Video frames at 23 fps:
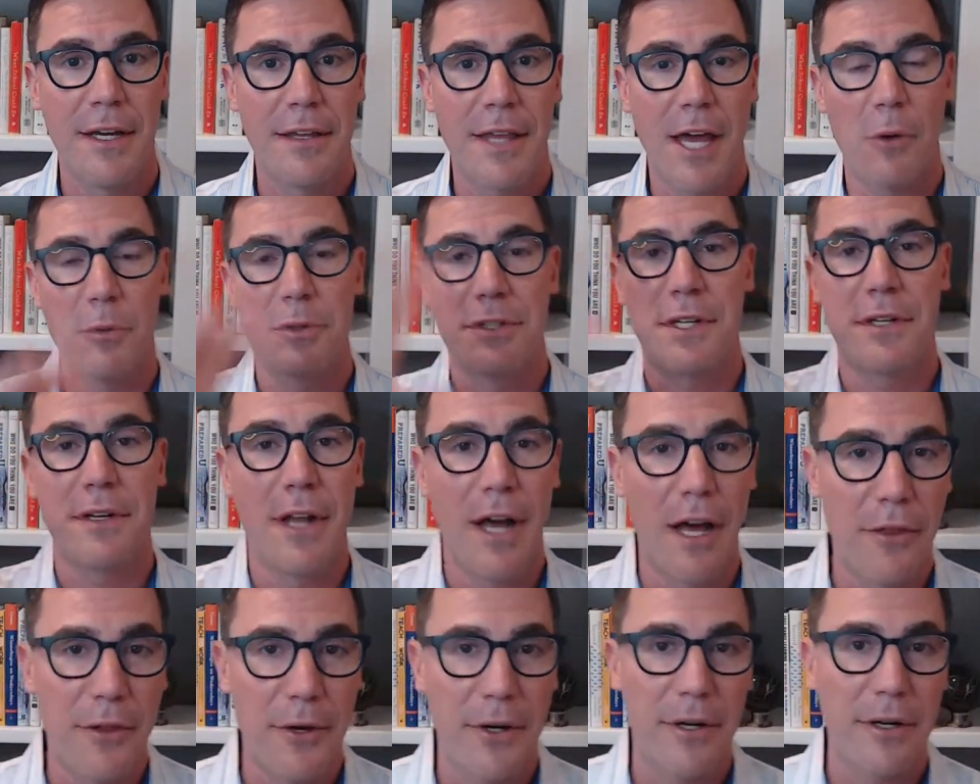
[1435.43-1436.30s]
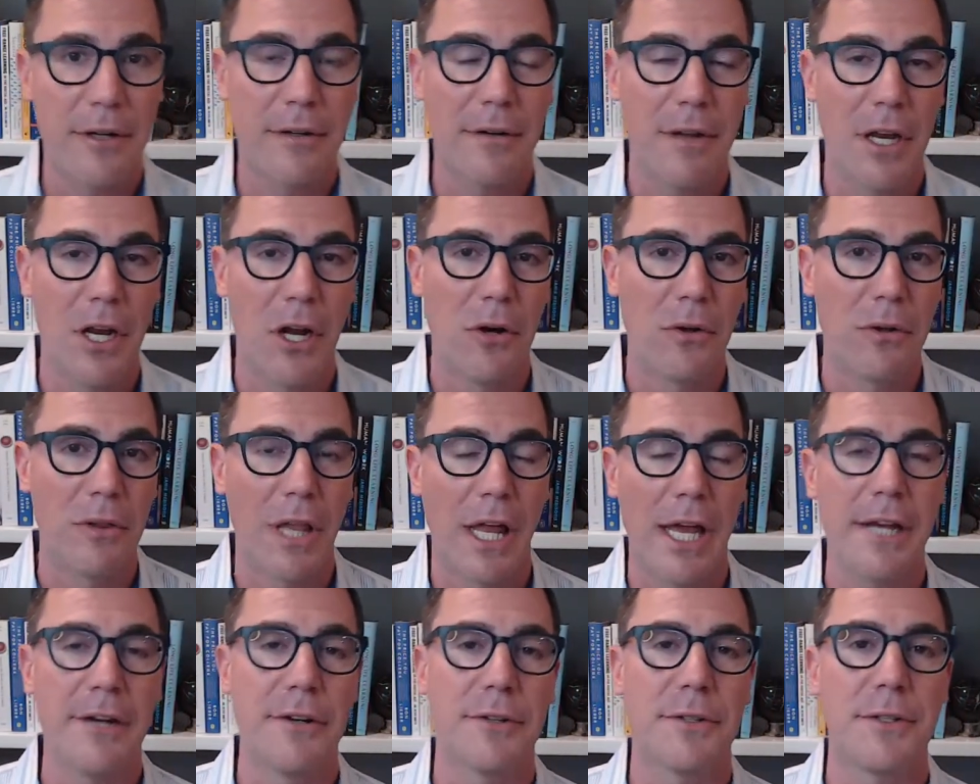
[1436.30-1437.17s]
that was another you know
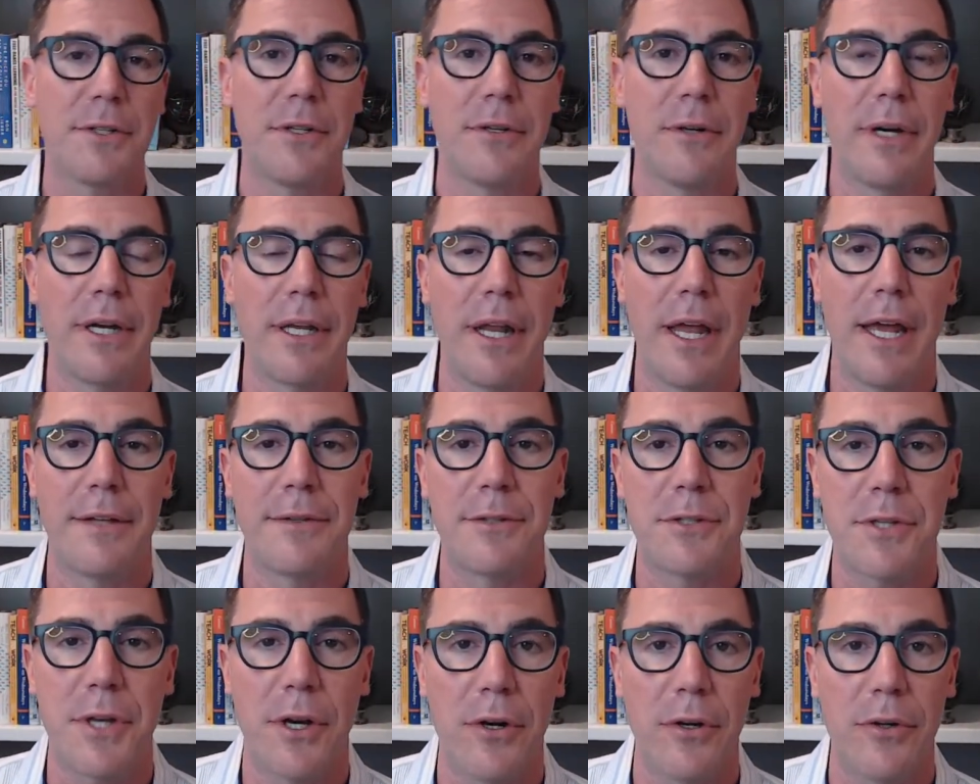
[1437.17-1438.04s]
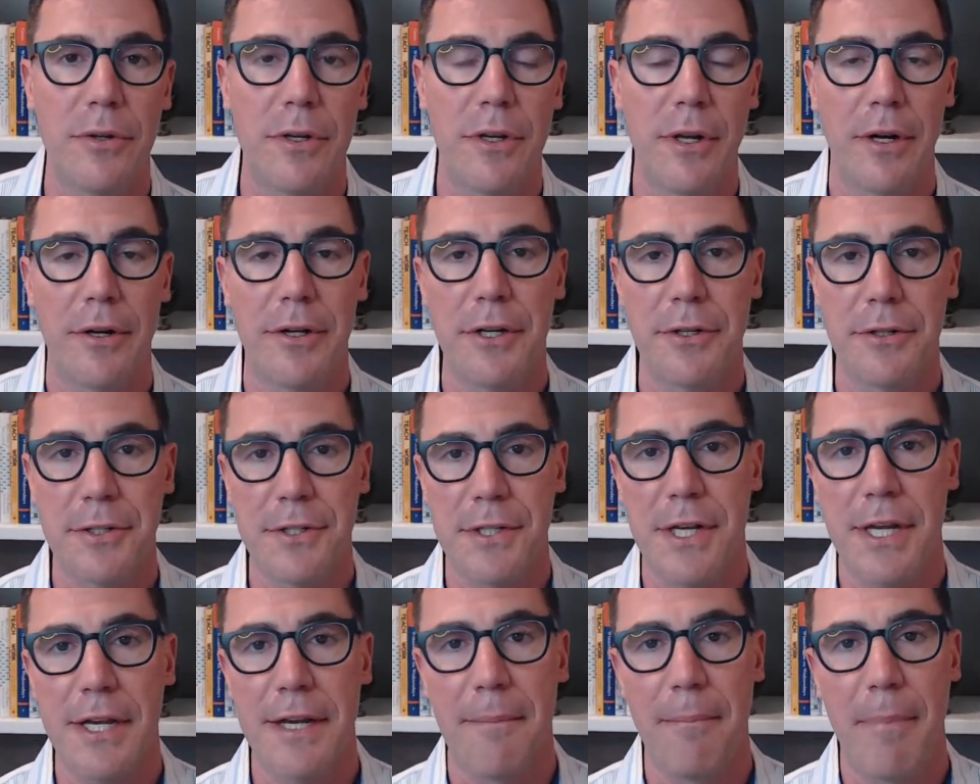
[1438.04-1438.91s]
layer to it and so you know you're
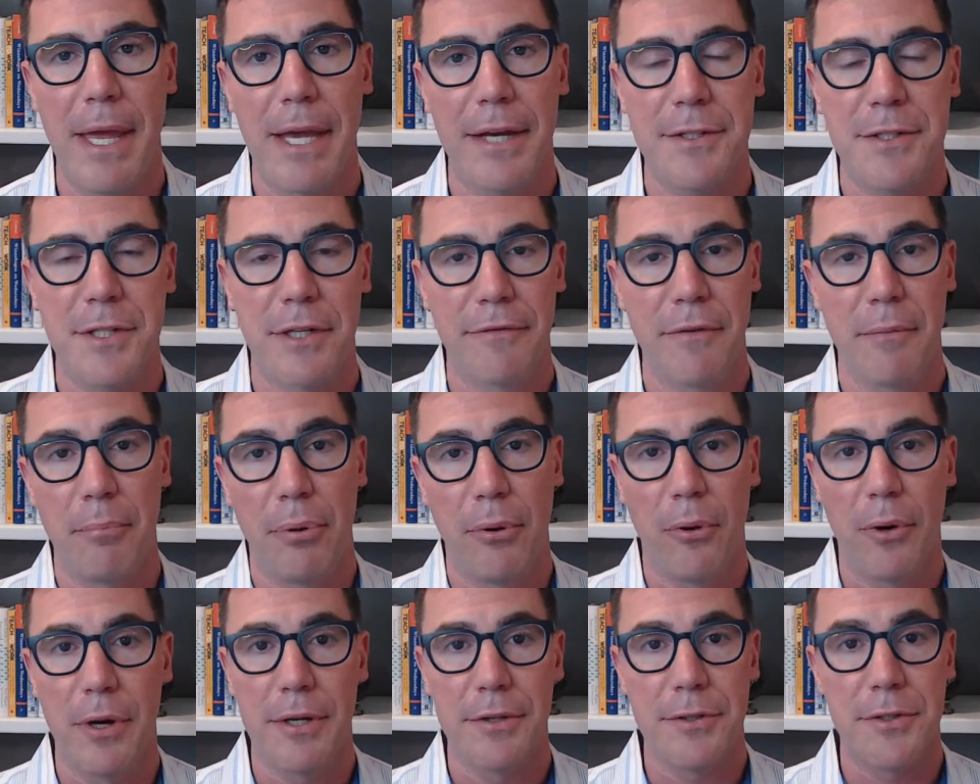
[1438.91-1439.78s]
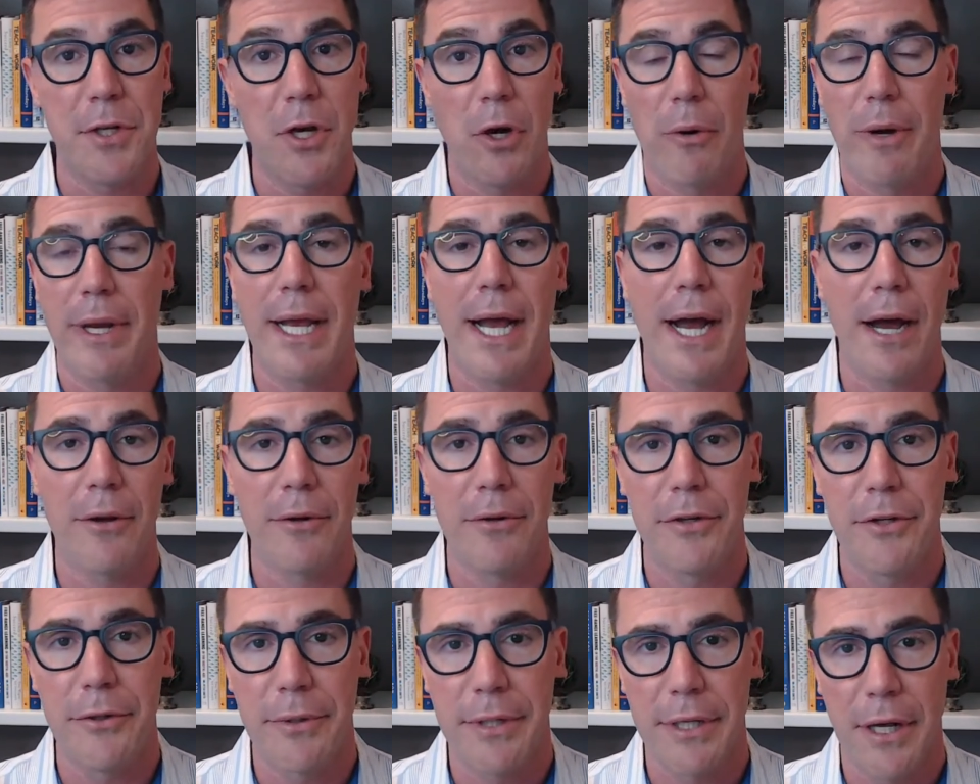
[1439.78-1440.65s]
seeing a mix of employers going out
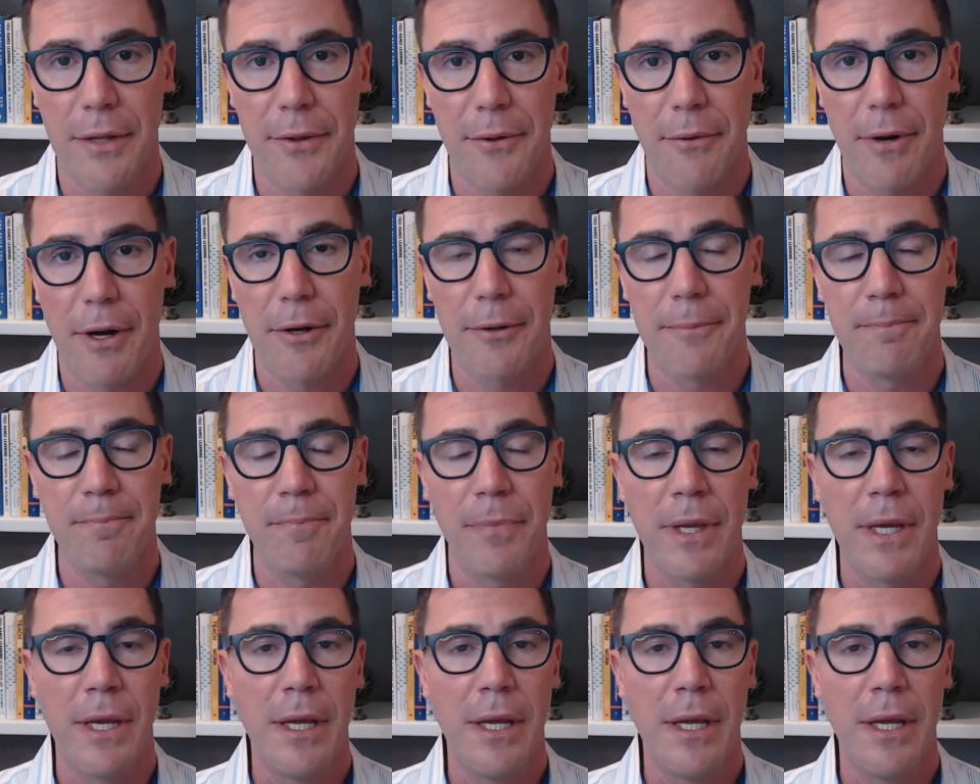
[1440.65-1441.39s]
and doing it on their own